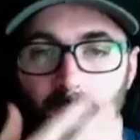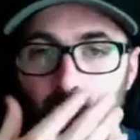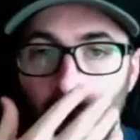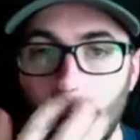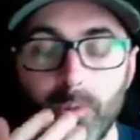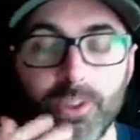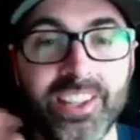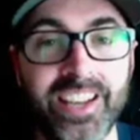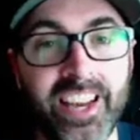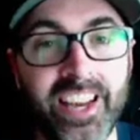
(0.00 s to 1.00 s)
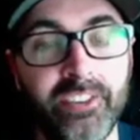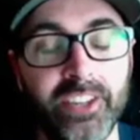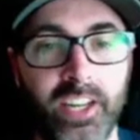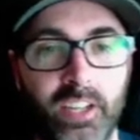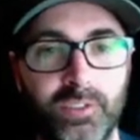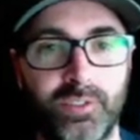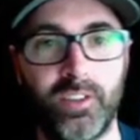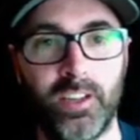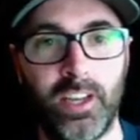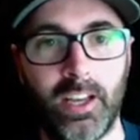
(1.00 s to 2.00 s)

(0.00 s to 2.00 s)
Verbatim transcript: I hope it was clear enough